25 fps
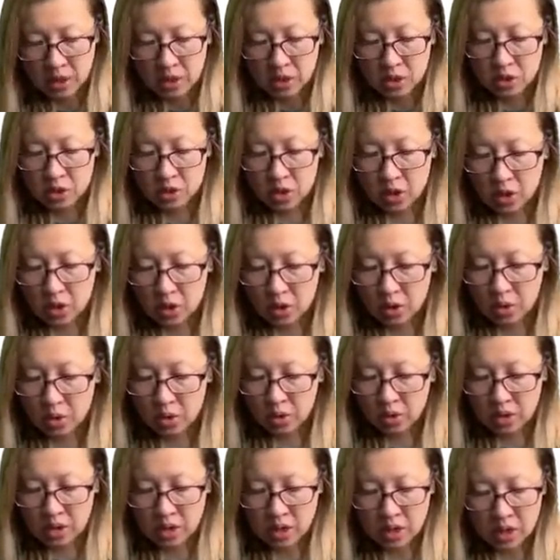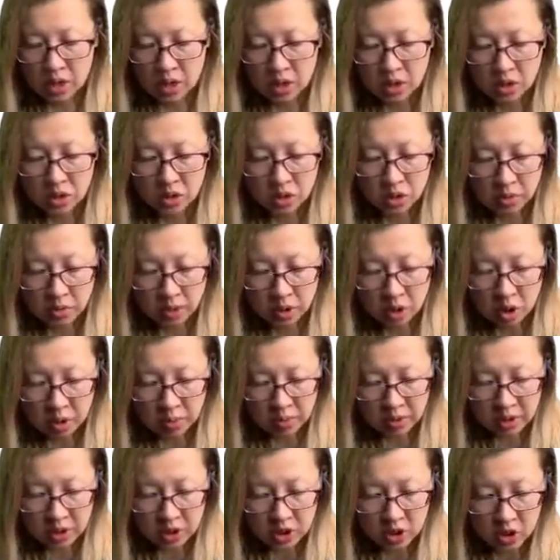So, the Consumer
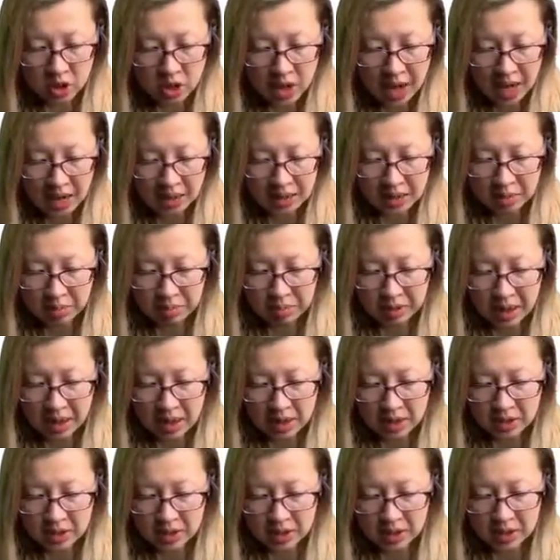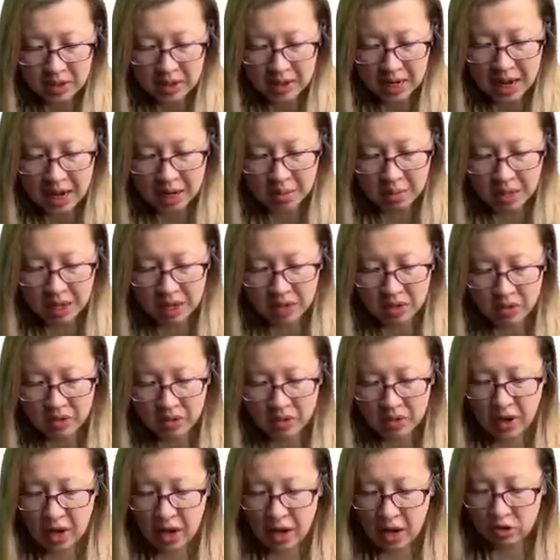Competition Act plus the state based
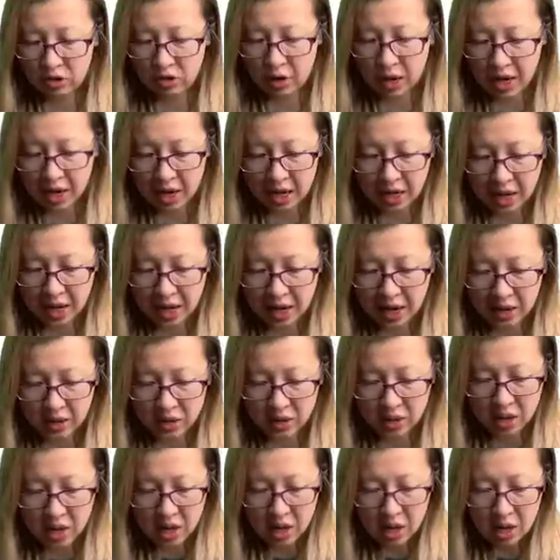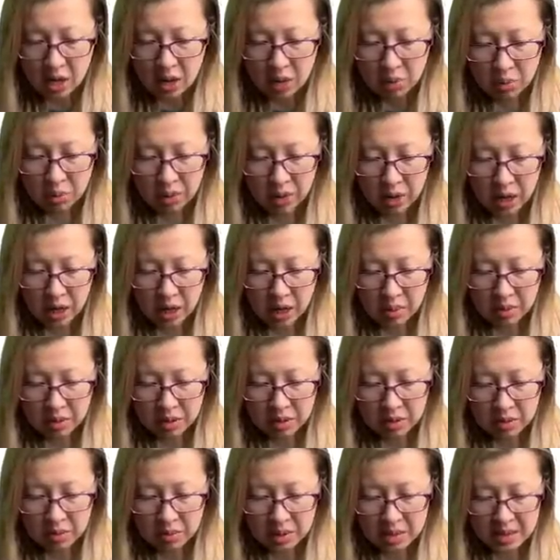Fair Trading Acts
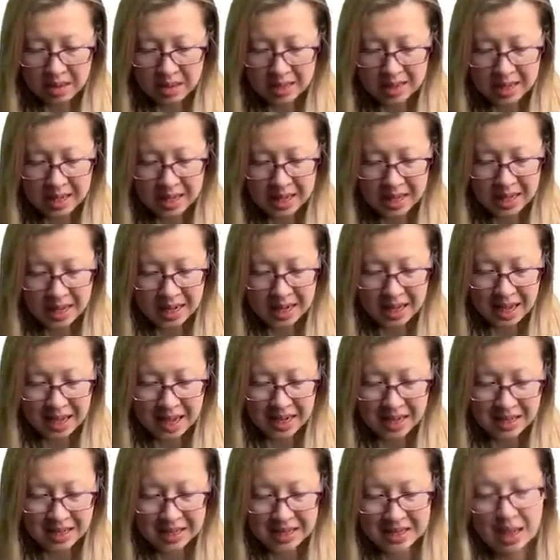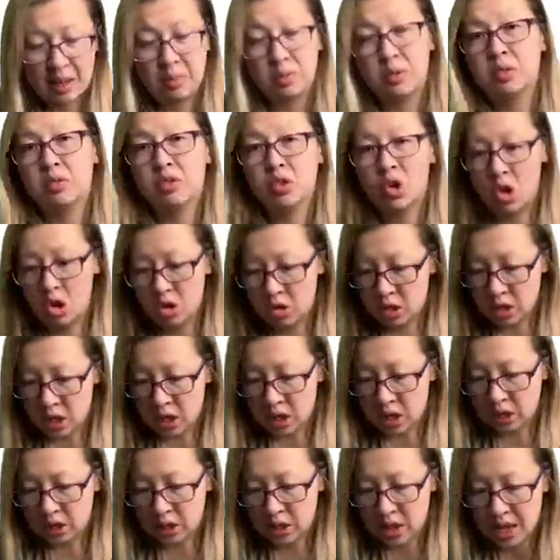prohibit misleading and deceptive
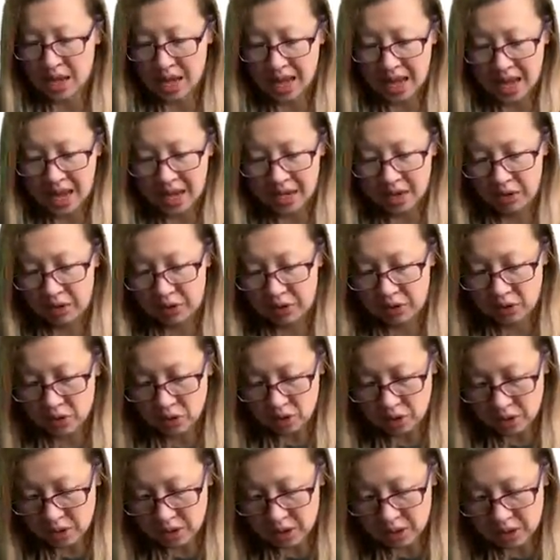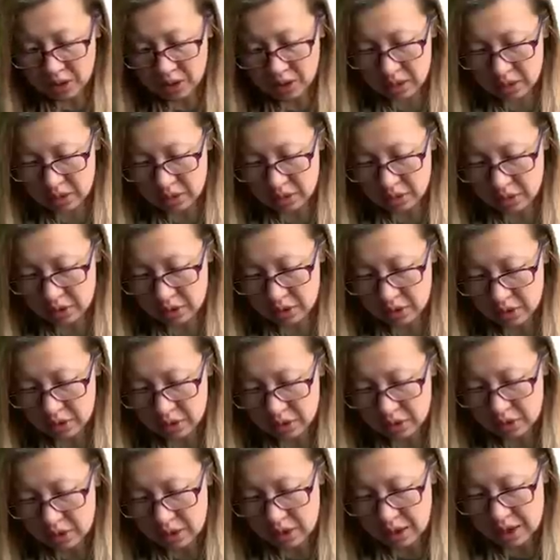conduct. And if you give
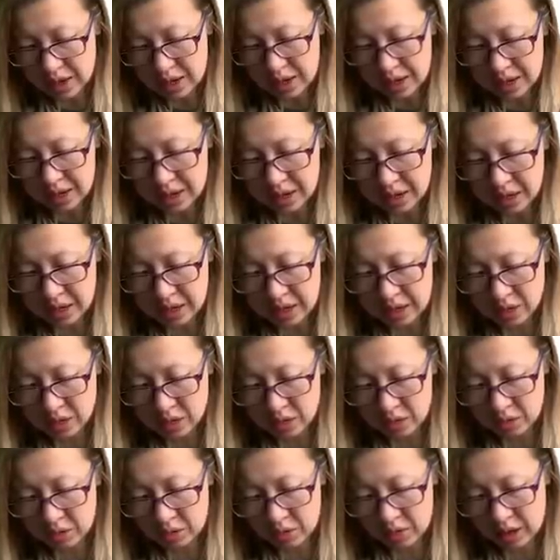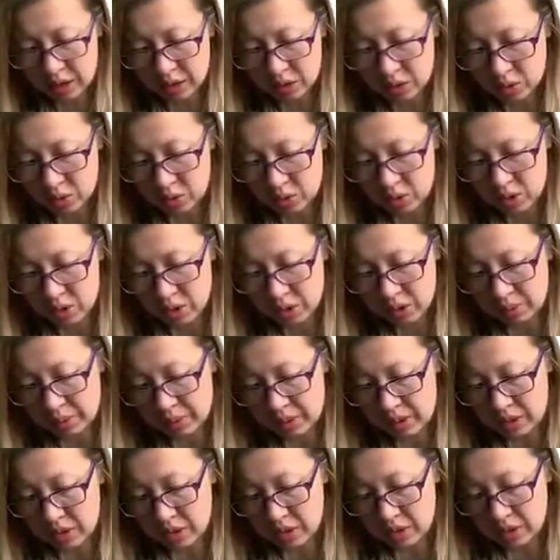an incorrect audit
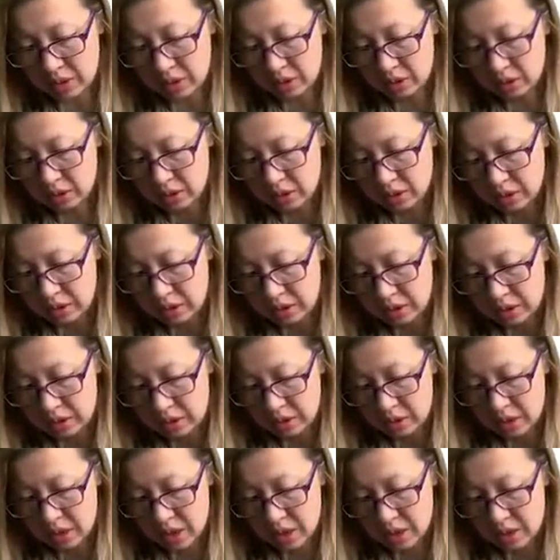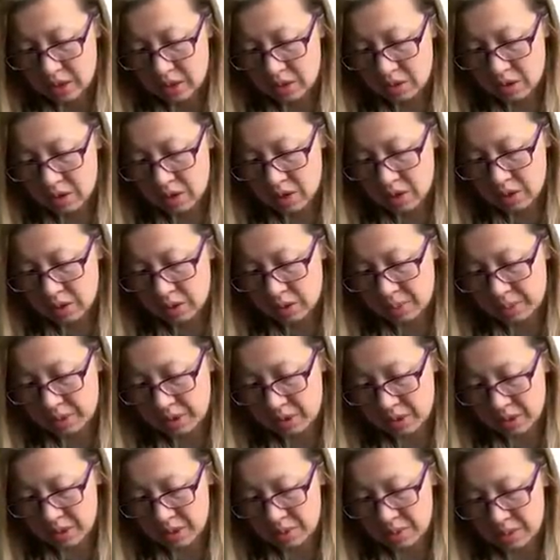opinion, then there is the
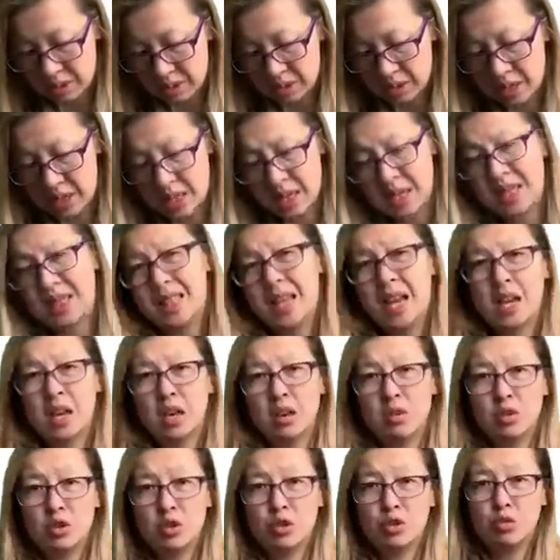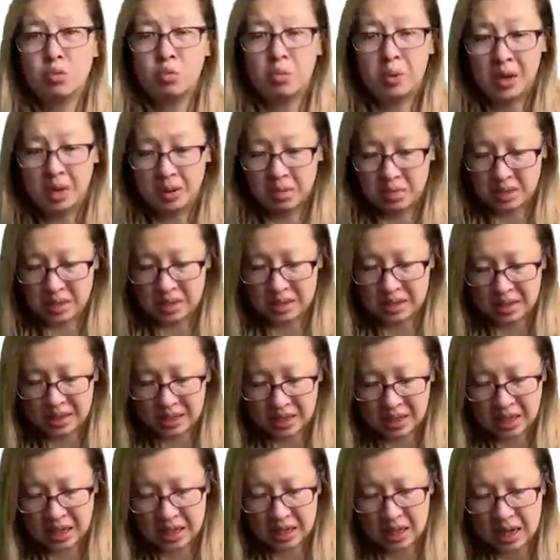possibility that you've been
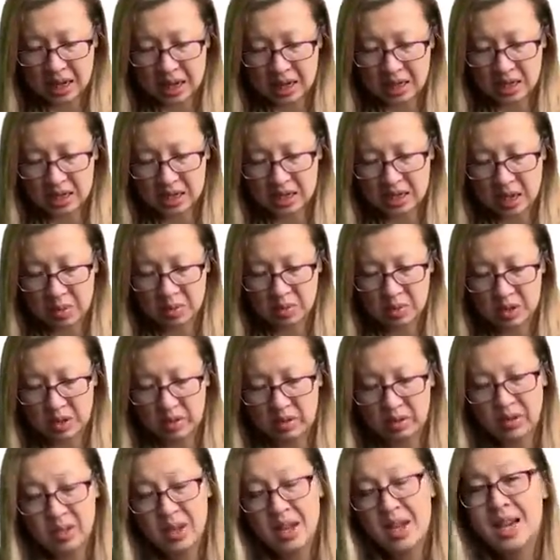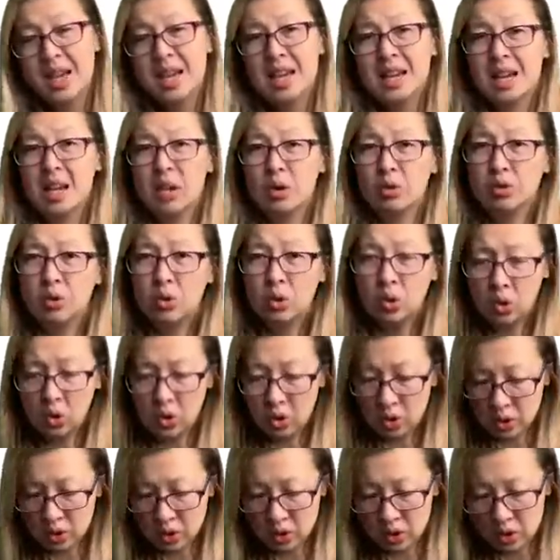misleading and deceptive. Now, of
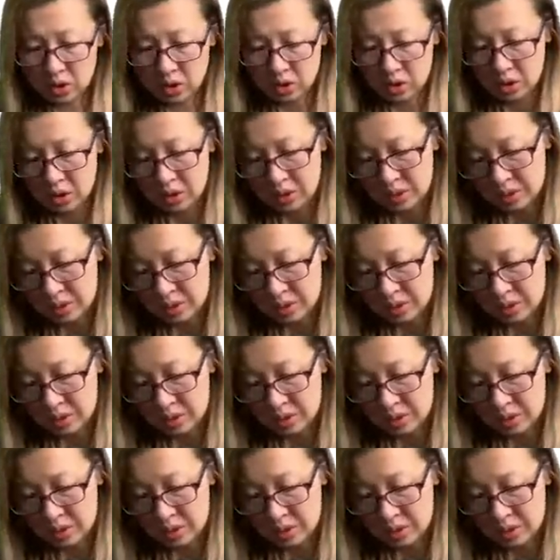course,